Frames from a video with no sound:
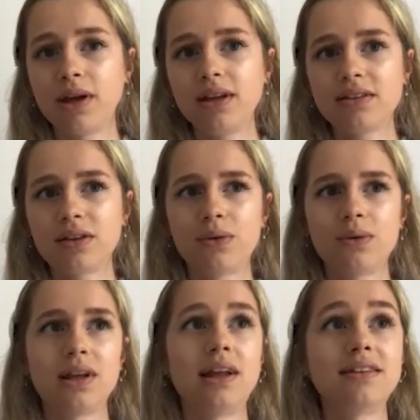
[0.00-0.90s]
So
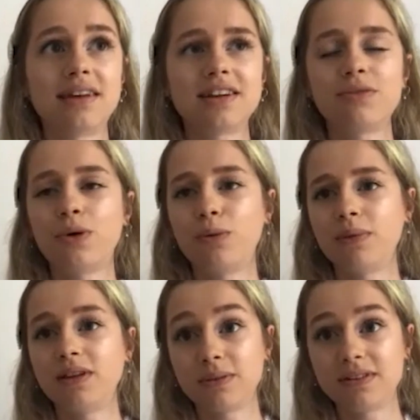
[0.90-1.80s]
in sixth form in
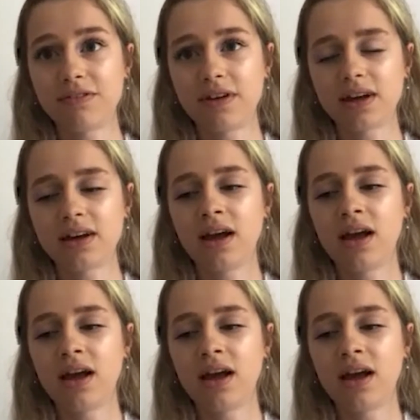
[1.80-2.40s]
specific,